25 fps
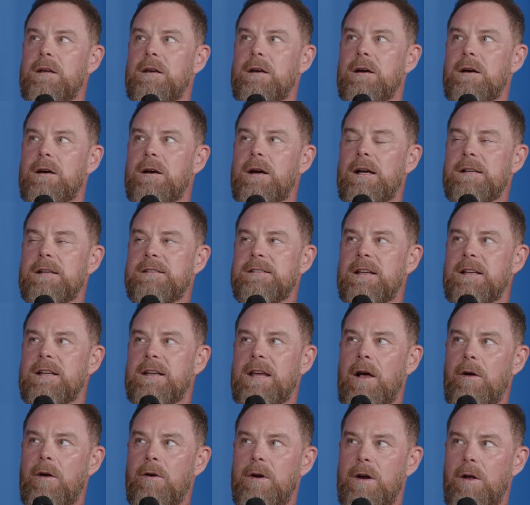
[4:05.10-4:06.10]
uh, I said,
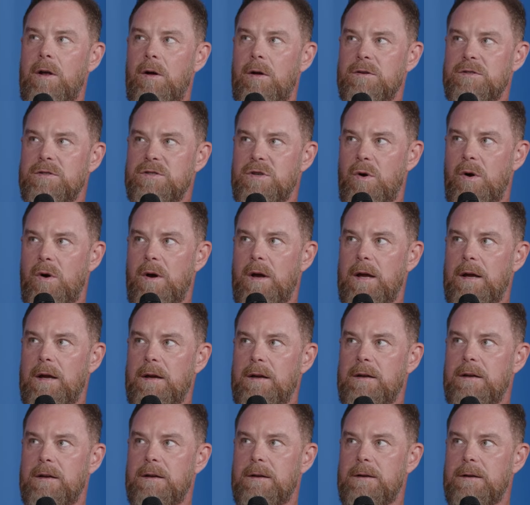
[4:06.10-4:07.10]
count it all joy.
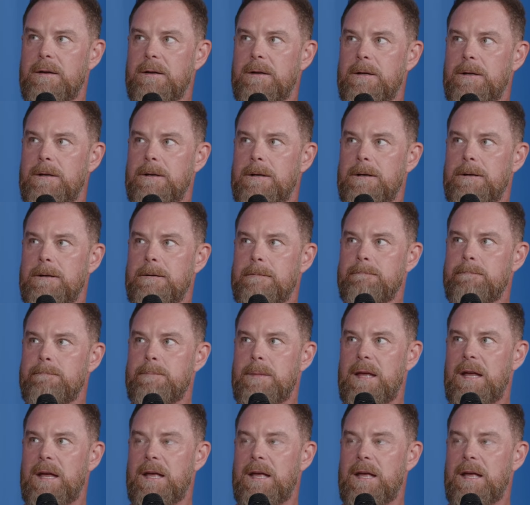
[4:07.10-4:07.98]
Hmm.